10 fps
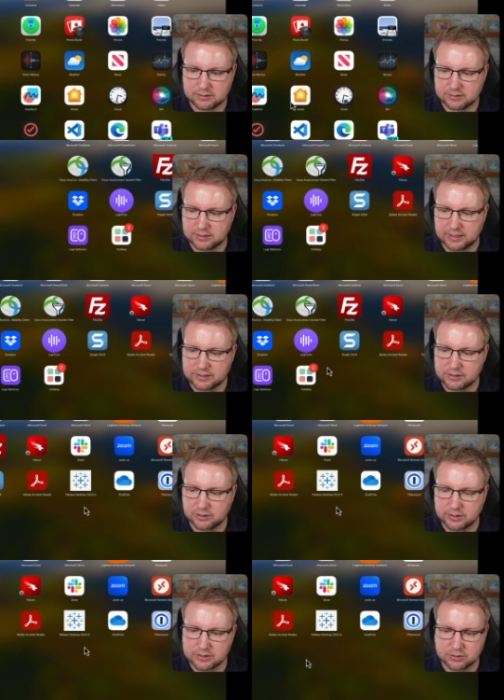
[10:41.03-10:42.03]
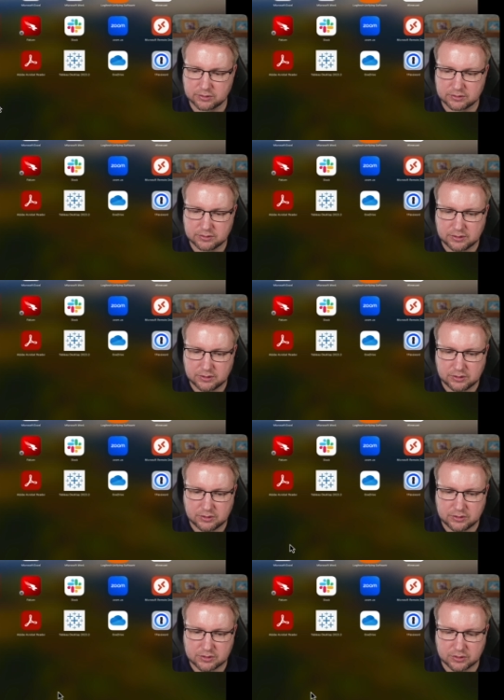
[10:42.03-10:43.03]
Yeah, it's not installed.
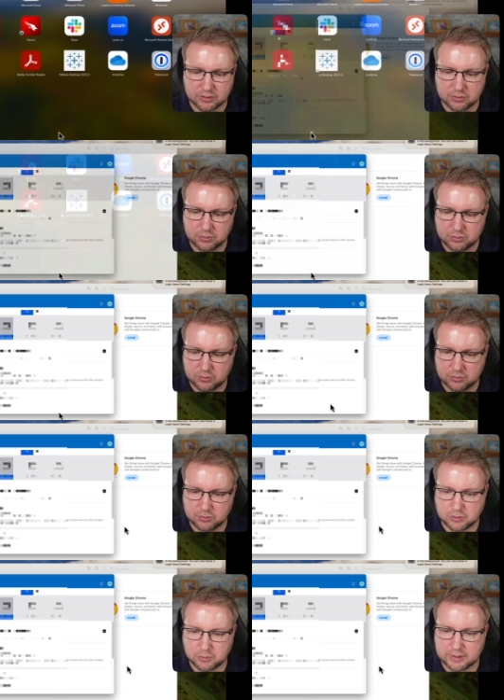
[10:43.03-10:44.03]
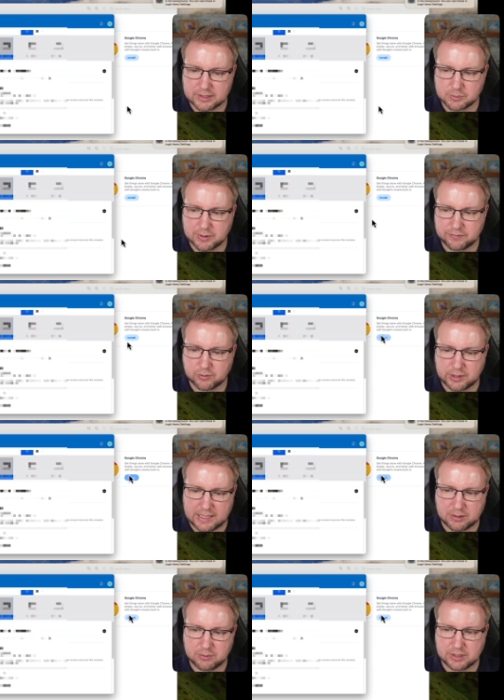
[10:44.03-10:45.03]
So what we need to wait for
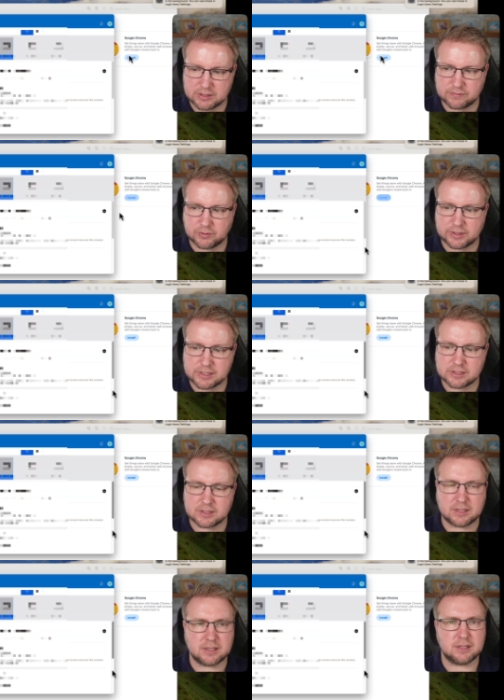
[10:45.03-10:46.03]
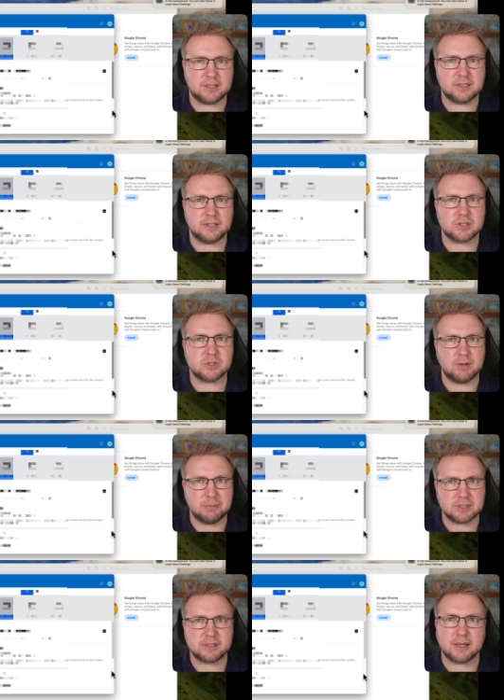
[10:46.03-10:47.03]
now is for this
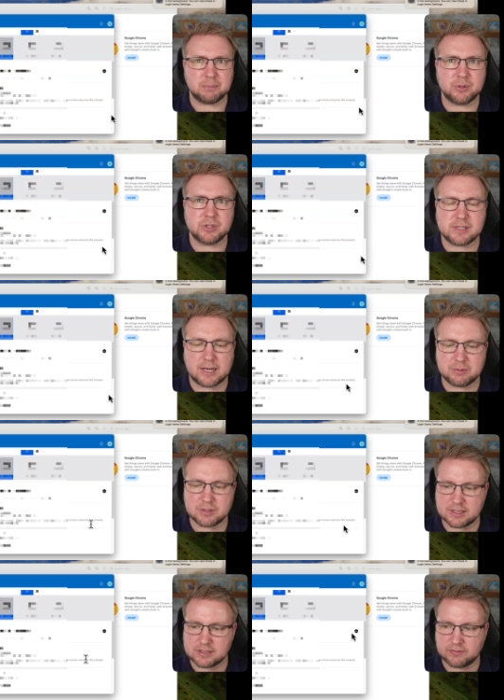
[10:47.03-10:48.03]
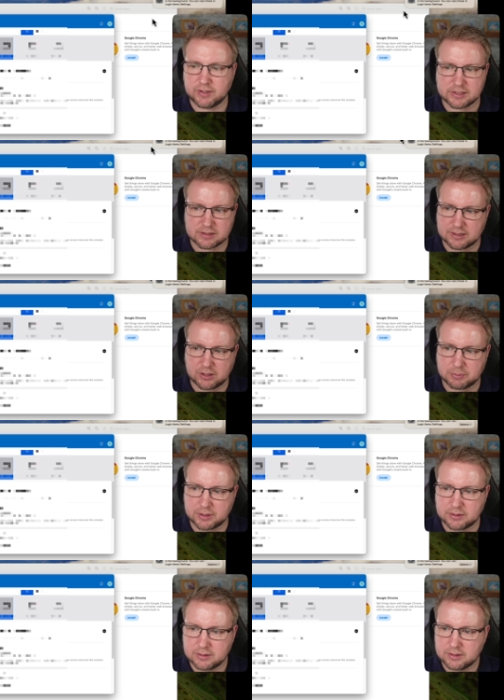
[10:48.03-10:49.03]
script to get pushed down to this device, and that would be
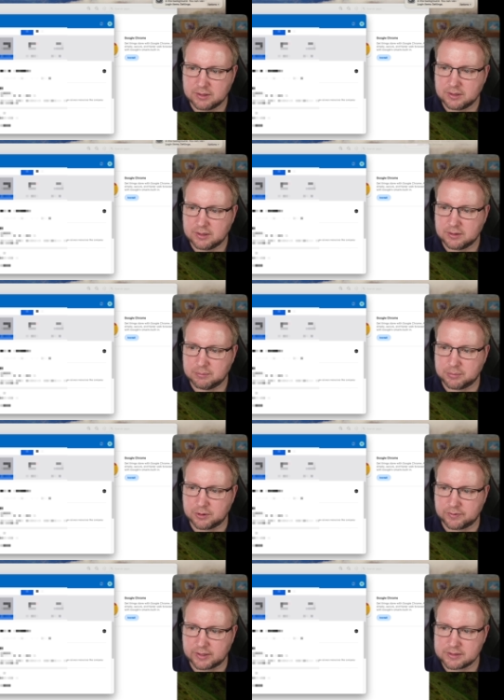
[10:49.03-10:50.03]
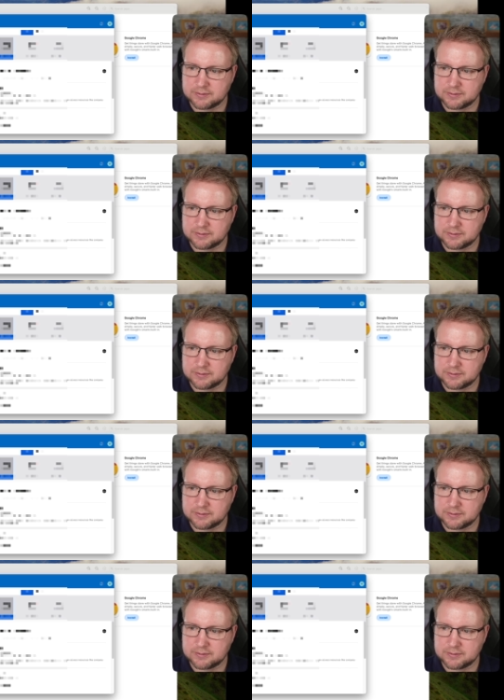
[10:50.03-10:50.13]
perfect.